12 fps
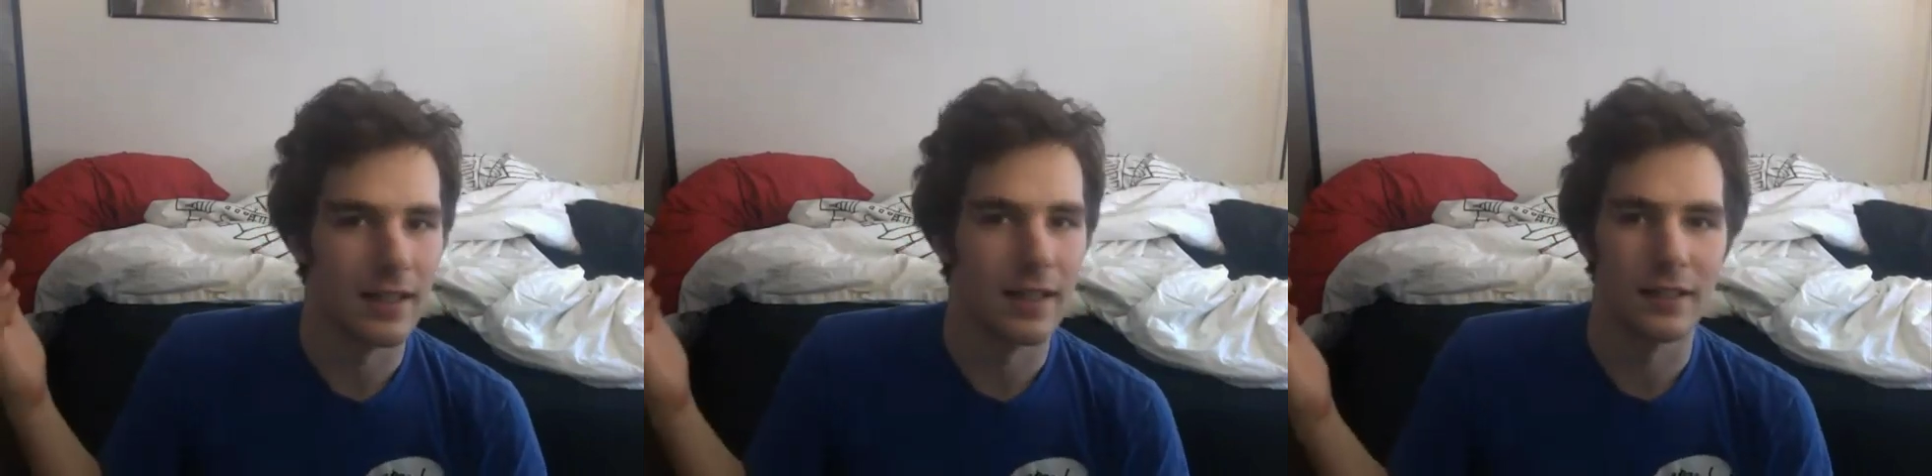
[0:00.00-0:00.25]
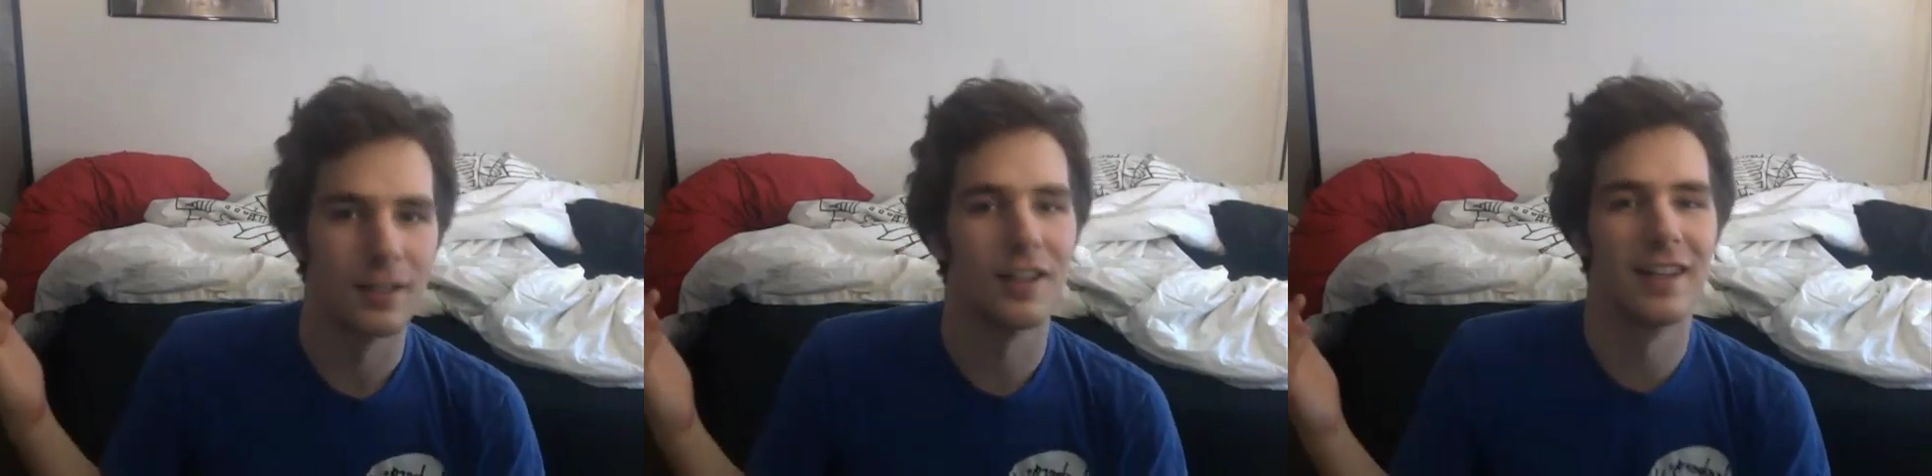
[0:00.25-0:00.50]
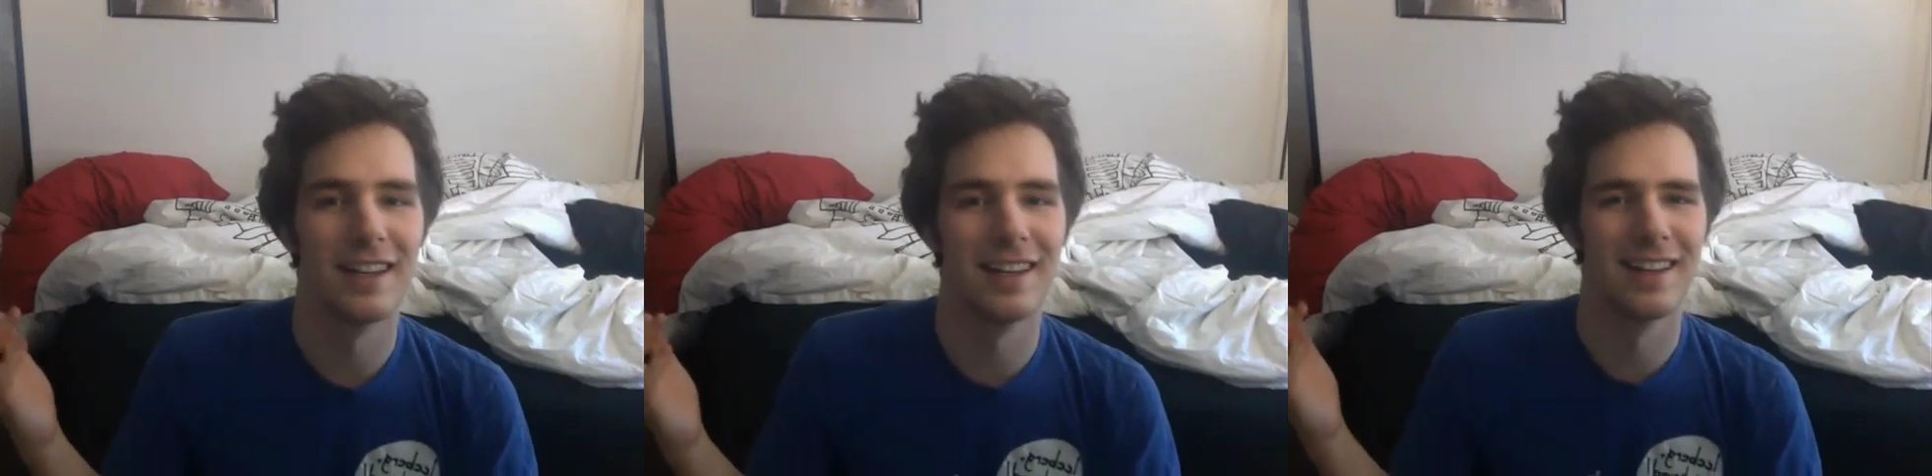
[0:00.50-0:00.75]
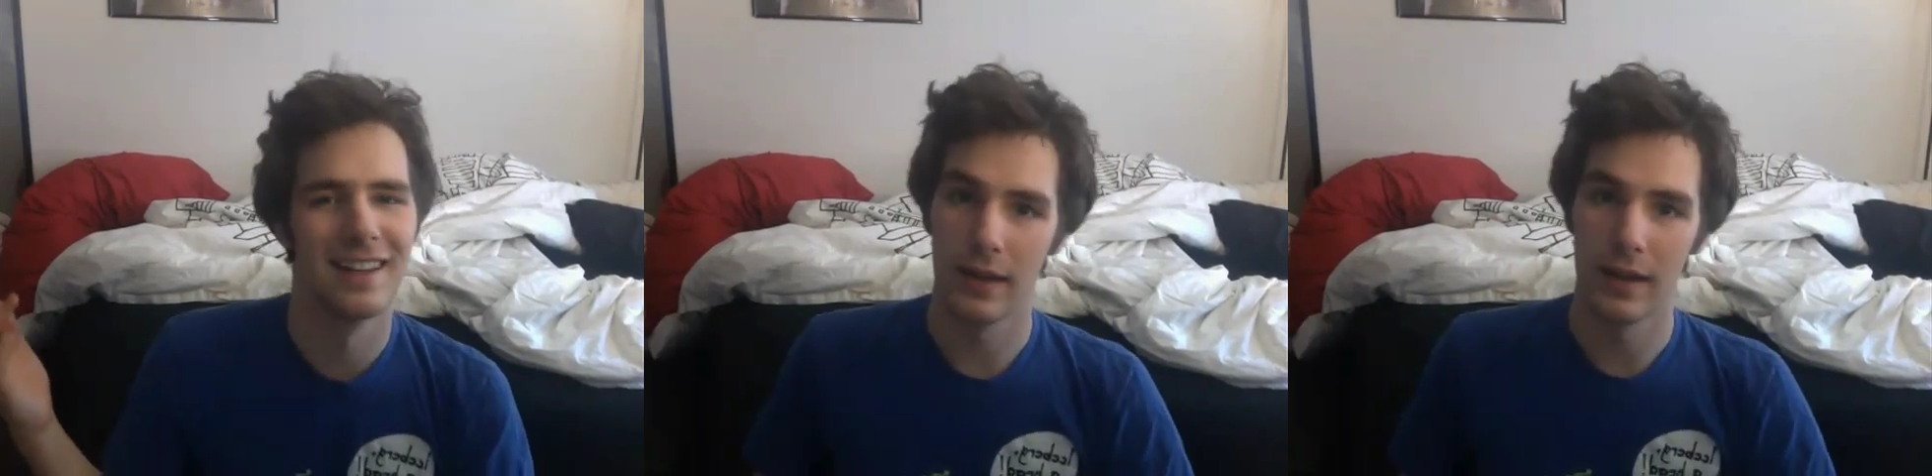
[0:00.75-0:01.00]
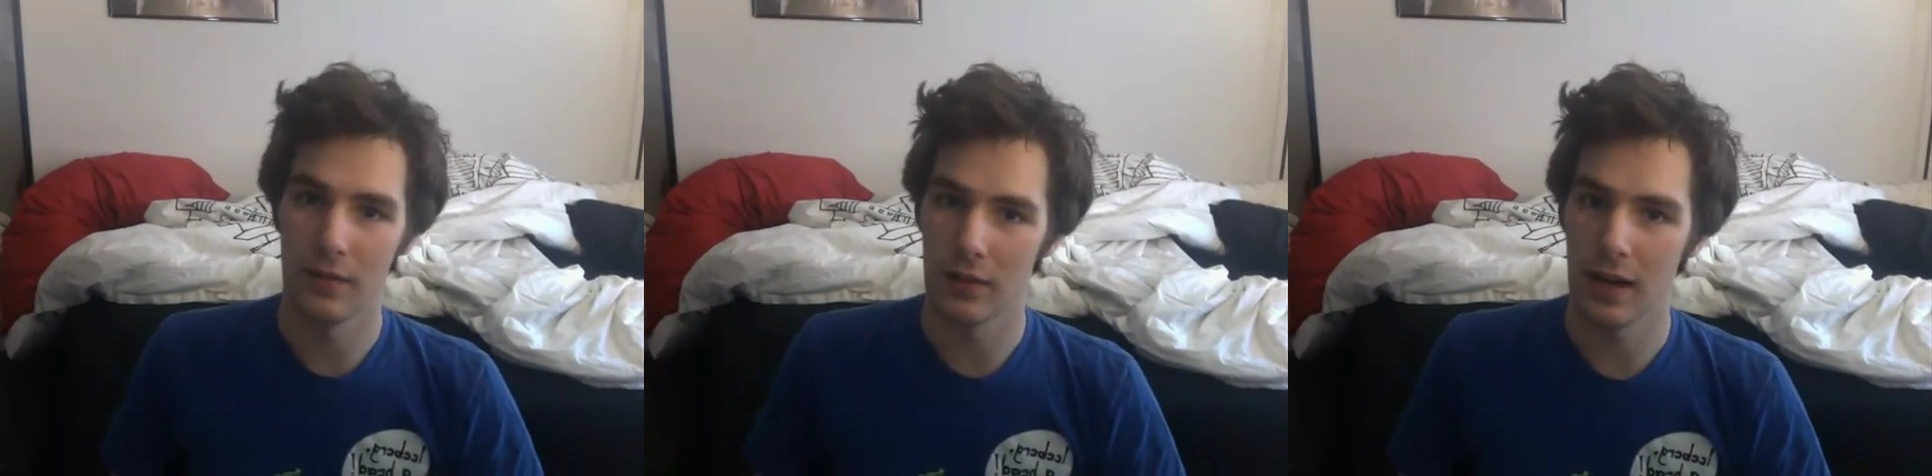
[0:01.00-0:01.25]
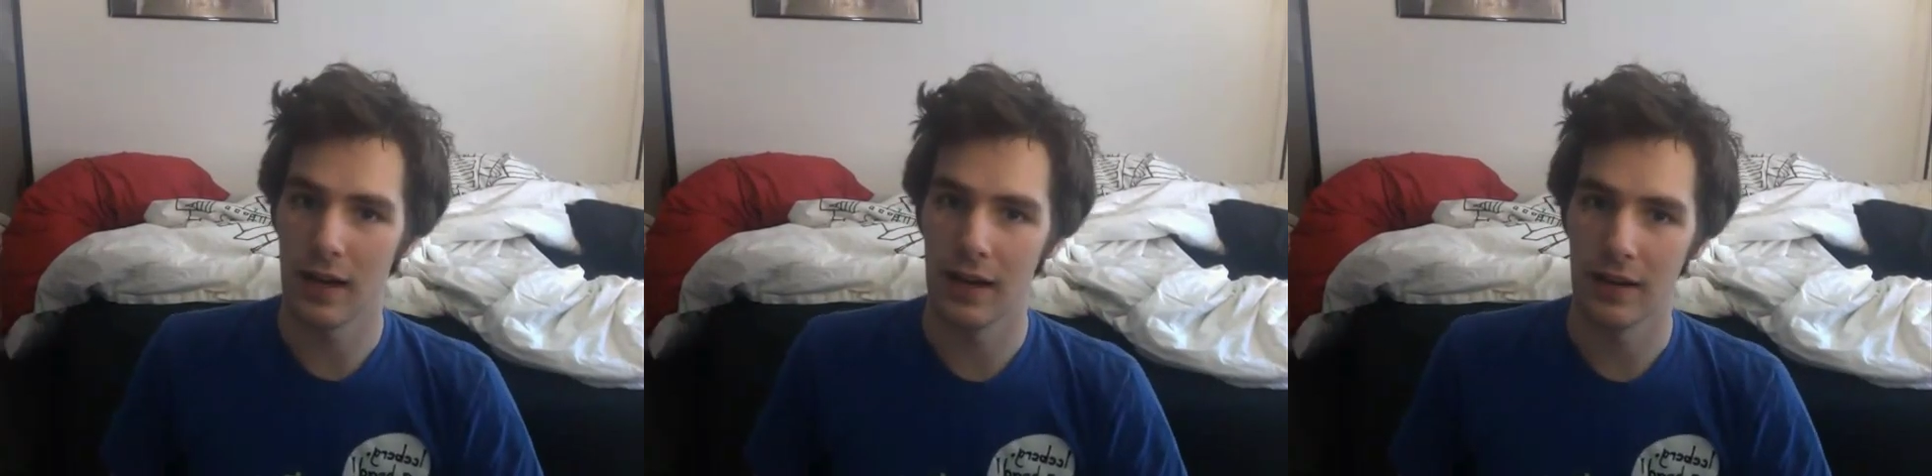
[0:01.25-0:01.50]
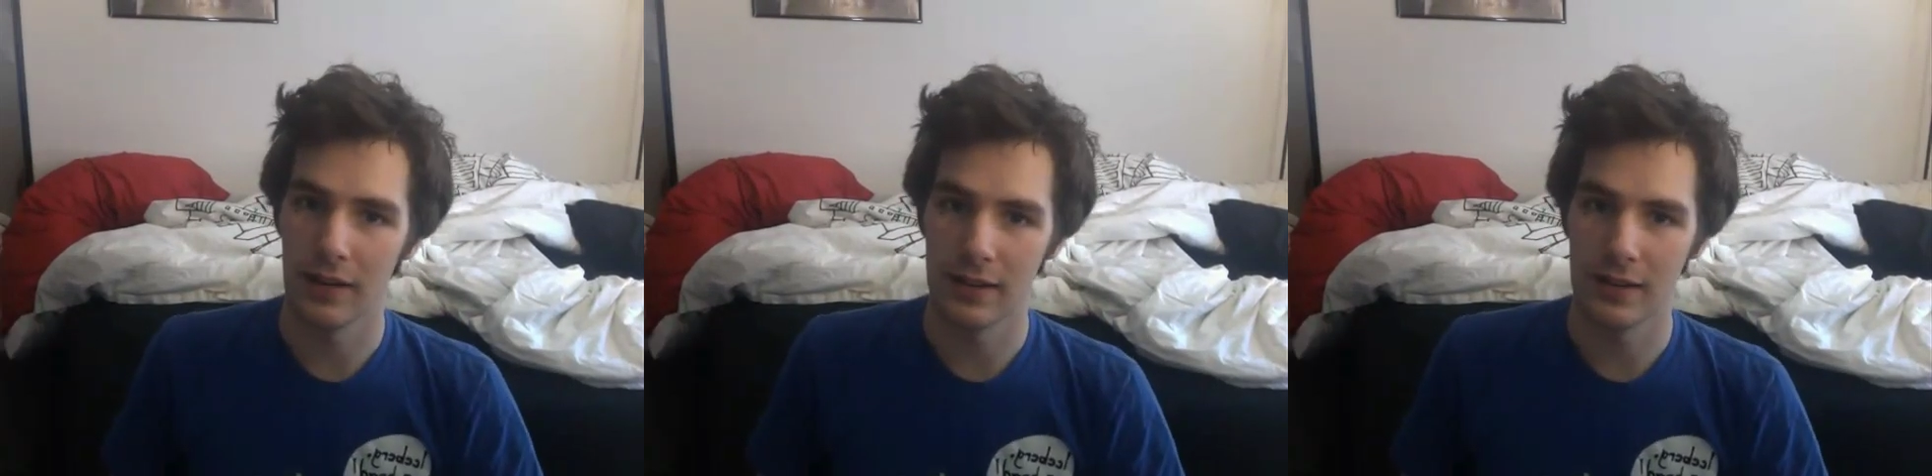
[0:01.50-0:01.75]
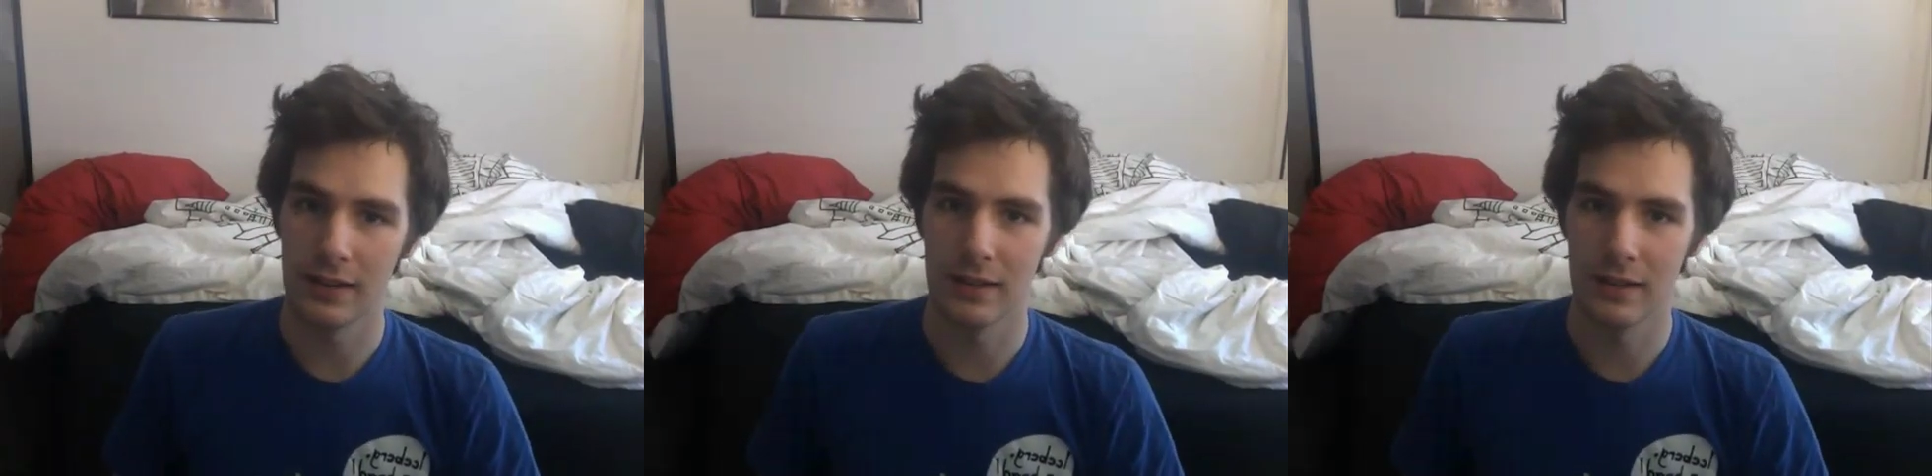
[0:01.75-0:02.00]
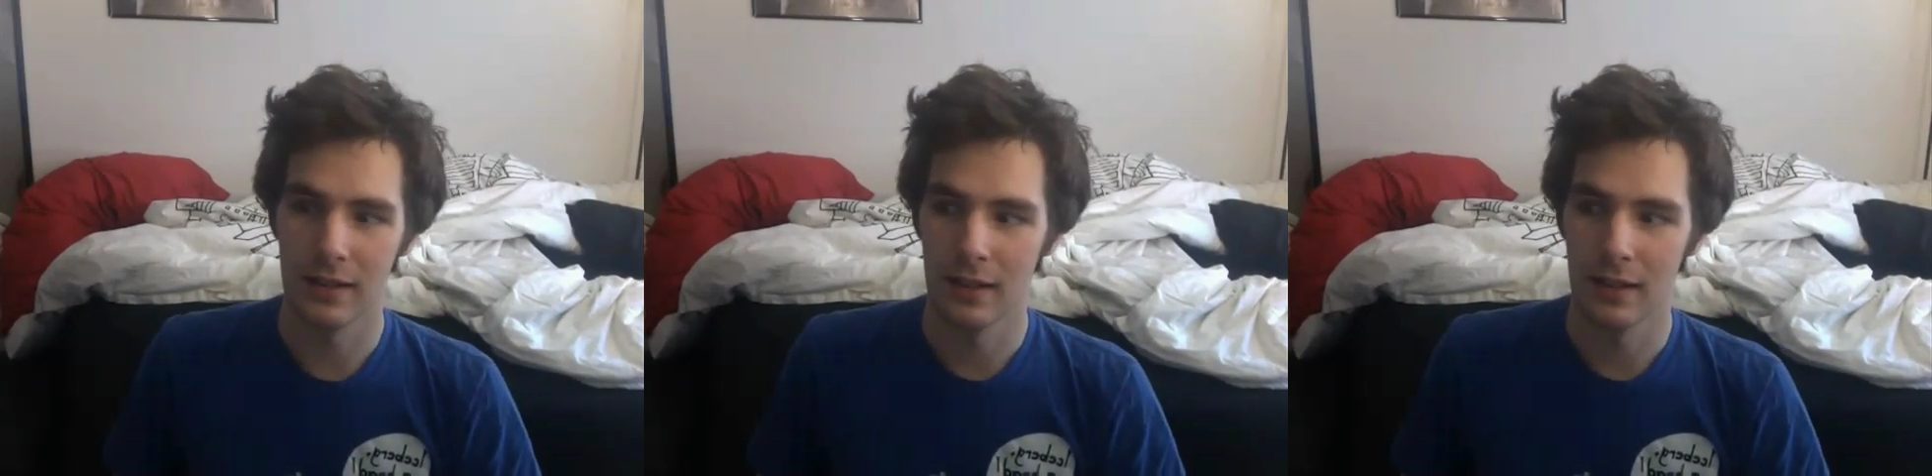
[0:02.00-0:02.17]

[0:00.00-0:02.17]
started. Then I've got this.